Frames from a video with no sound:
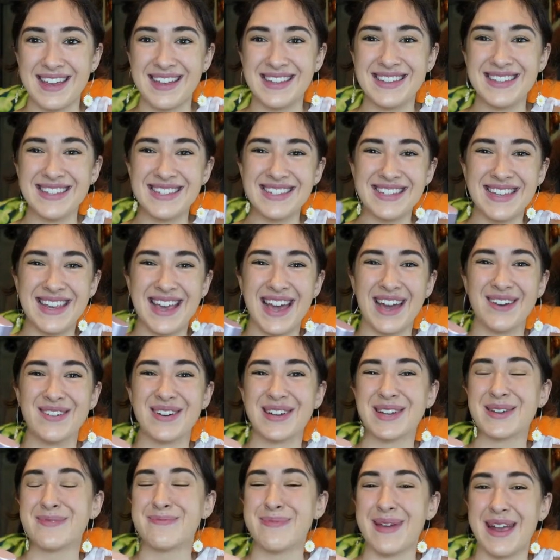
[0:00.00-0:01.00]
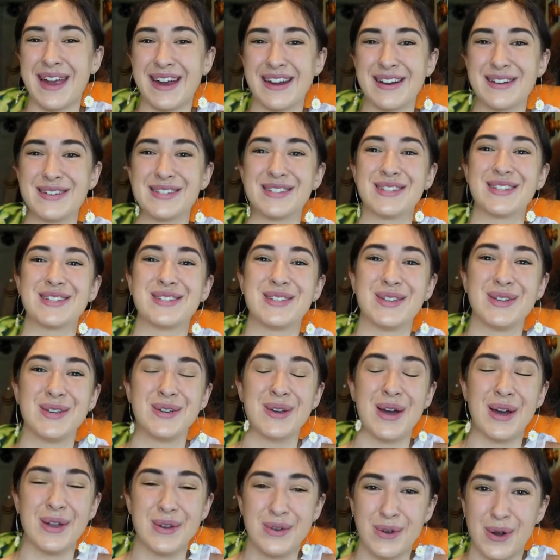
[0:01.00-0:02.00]
and see how it compares
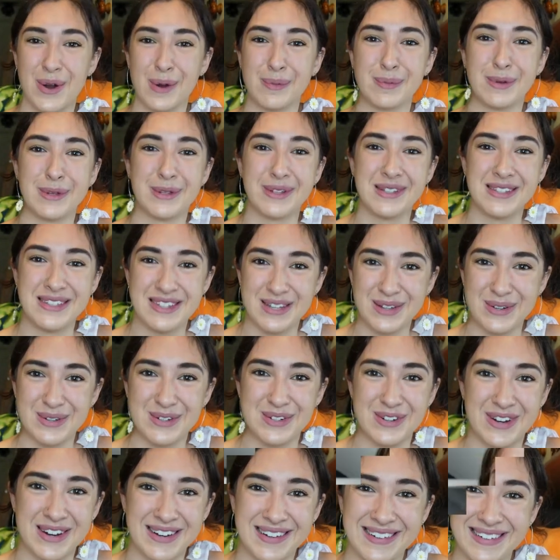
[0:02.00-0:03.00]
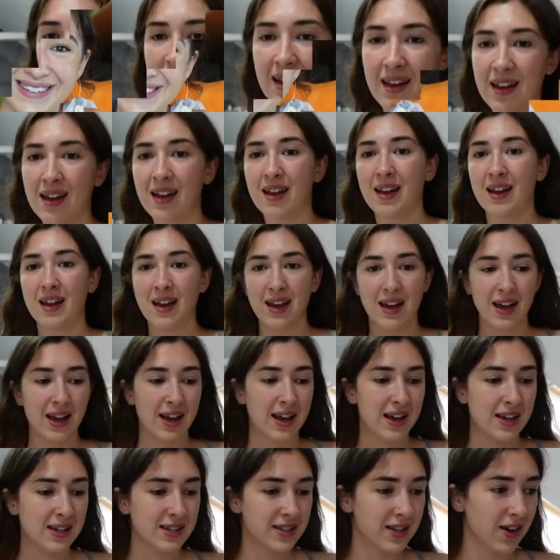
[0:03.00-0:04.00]
to a normal deodorant.
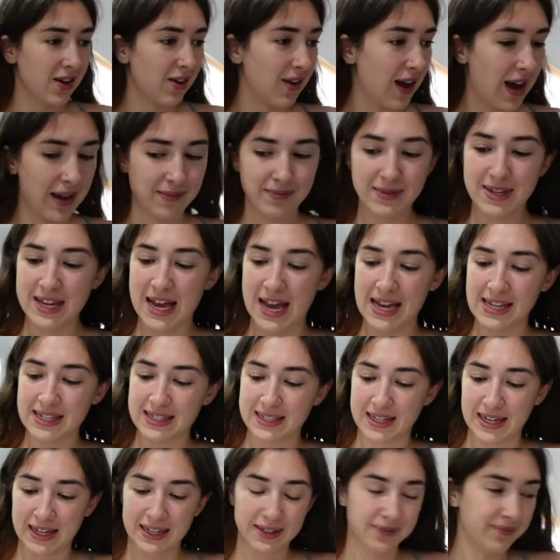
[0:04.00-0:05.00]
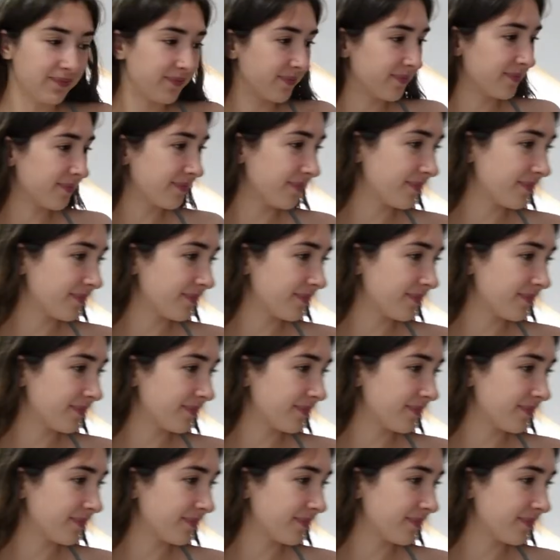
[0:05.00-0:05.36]
So I'm testing